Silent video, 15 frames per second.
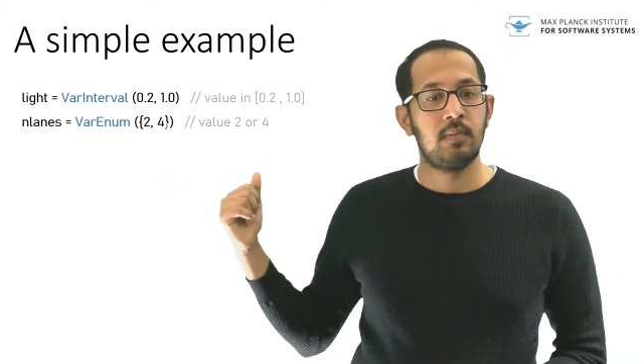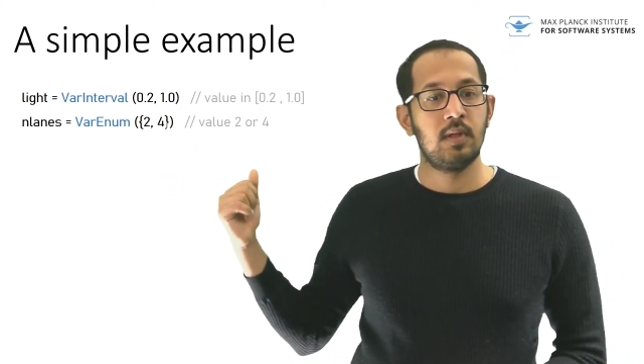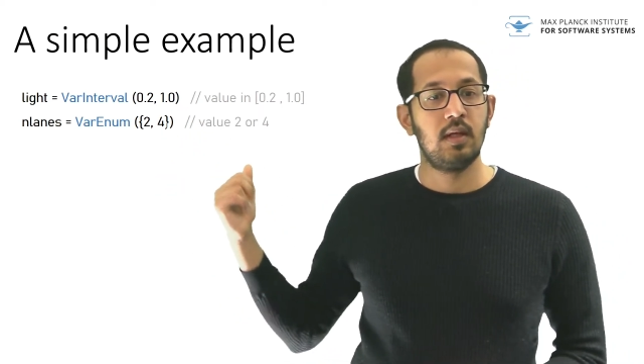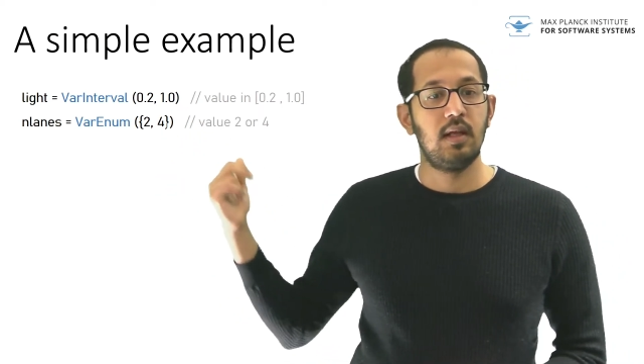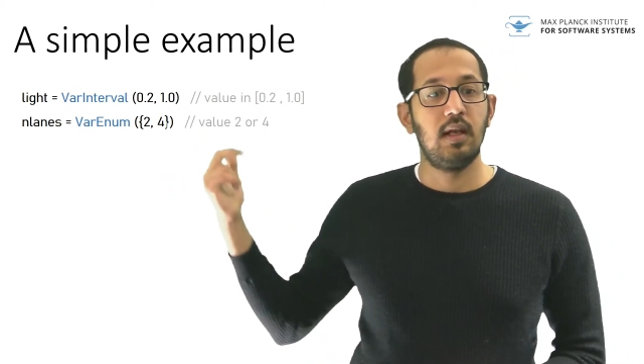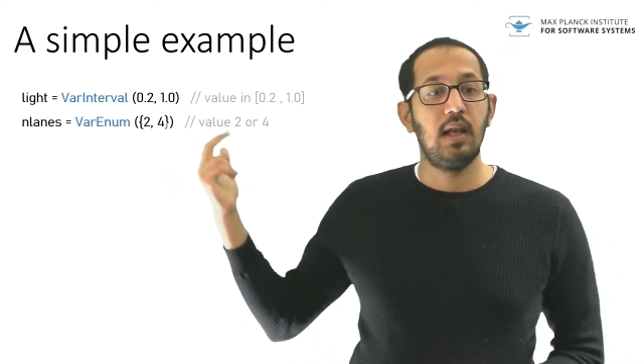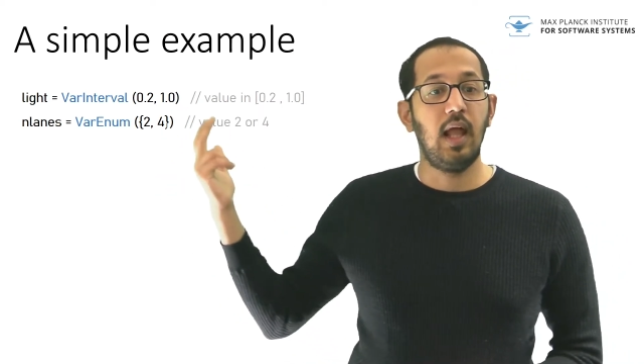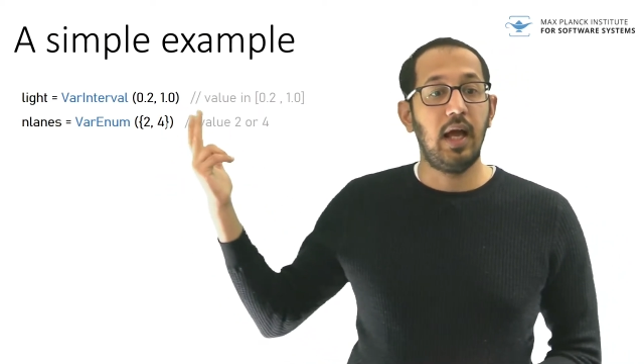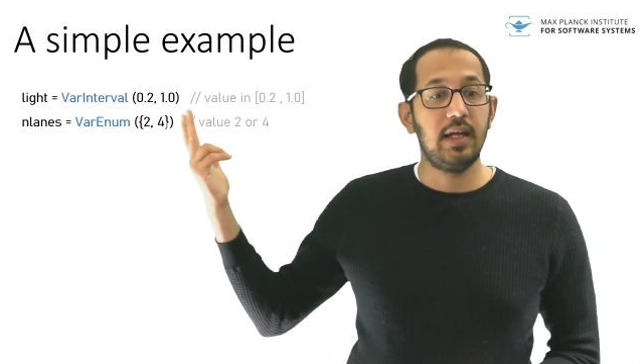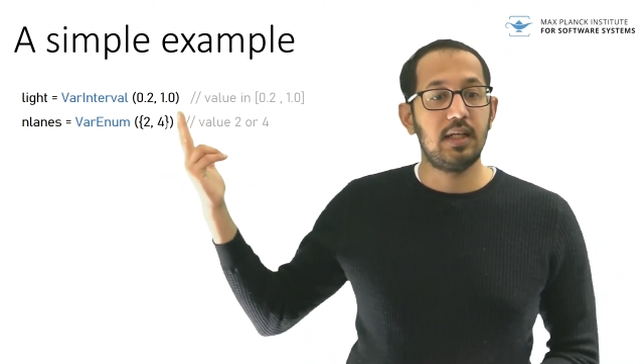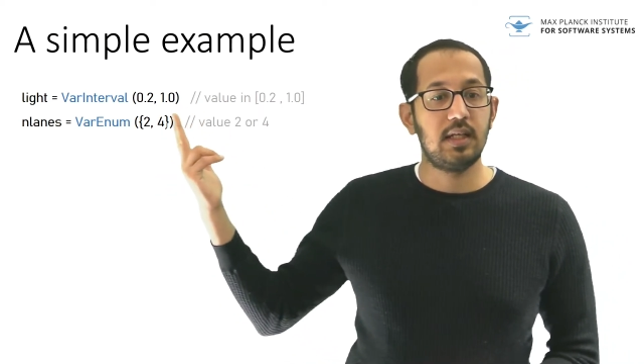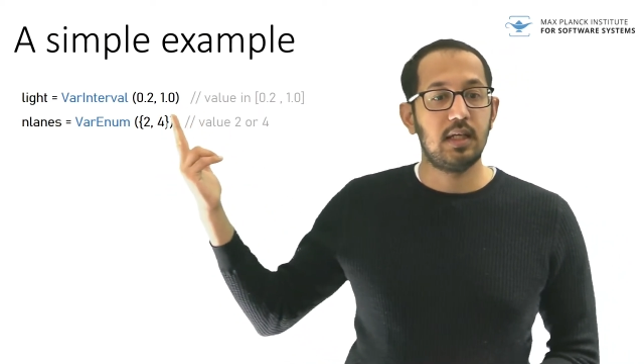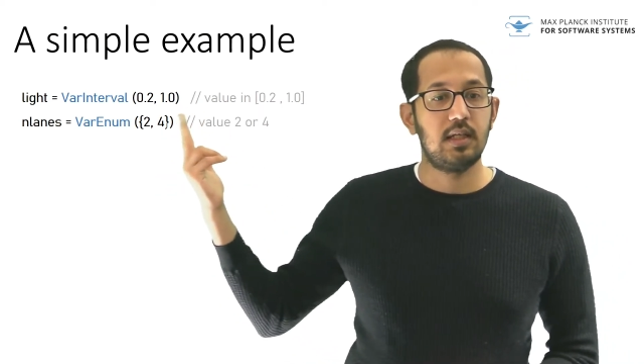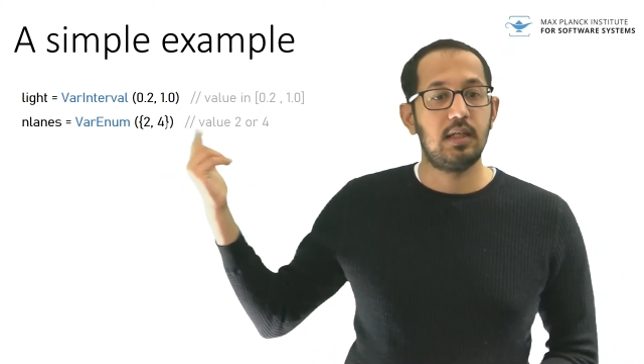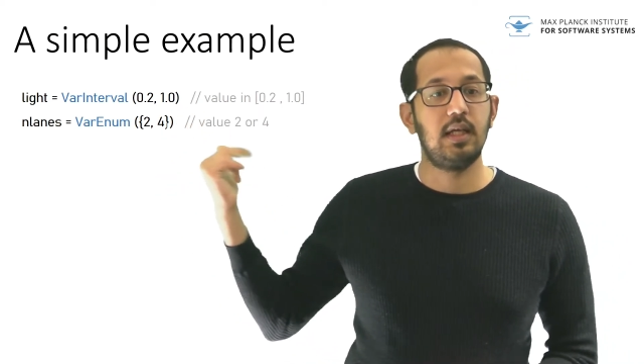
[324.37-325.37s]
Light
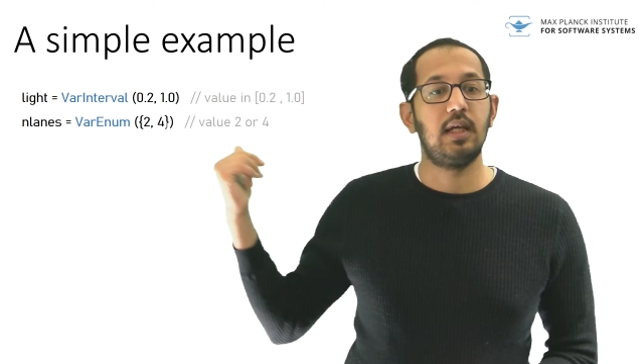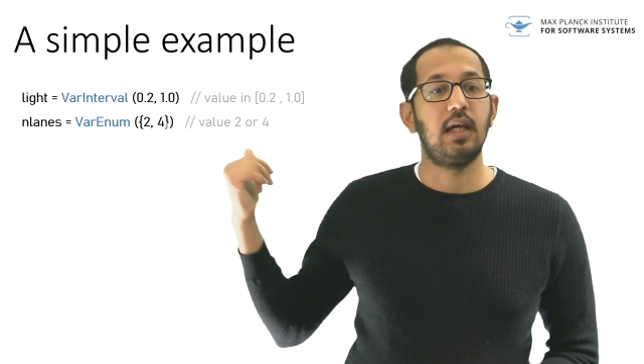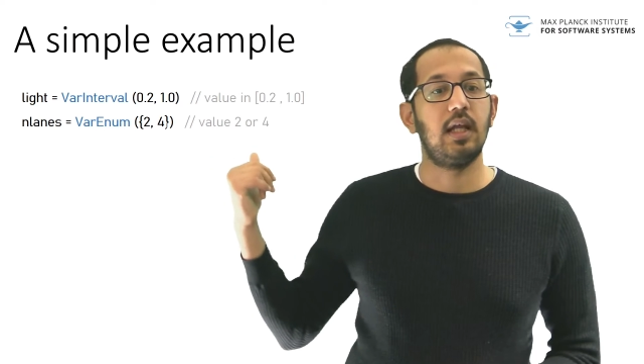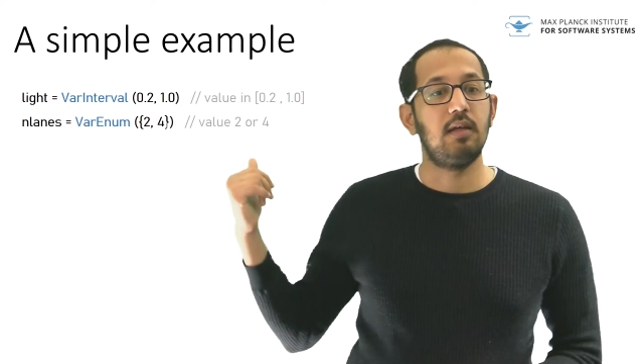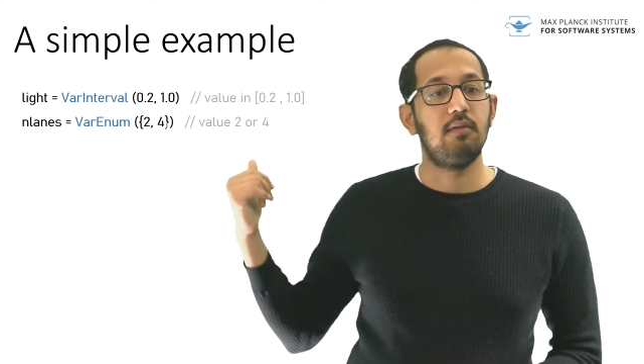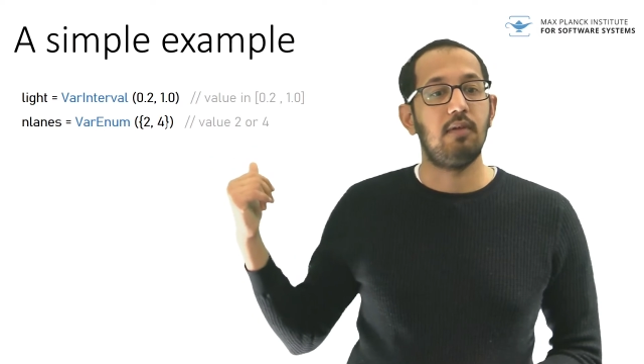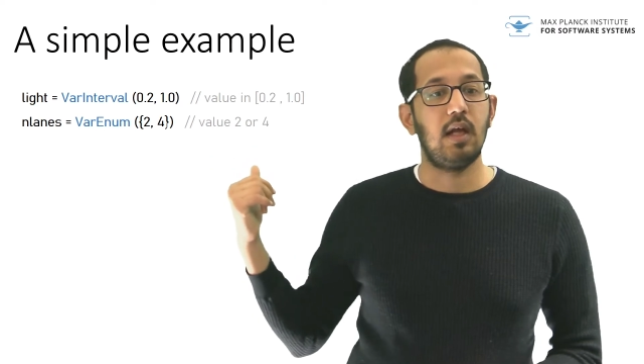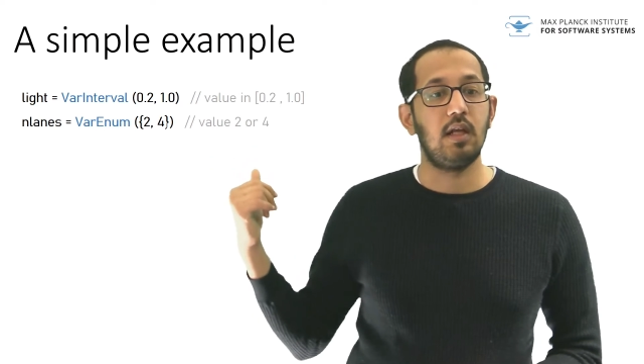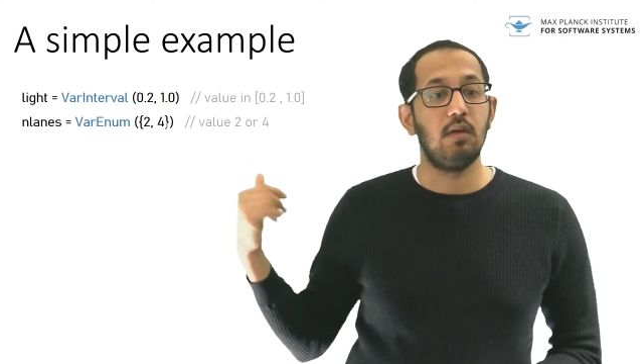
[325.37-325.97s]
can take any value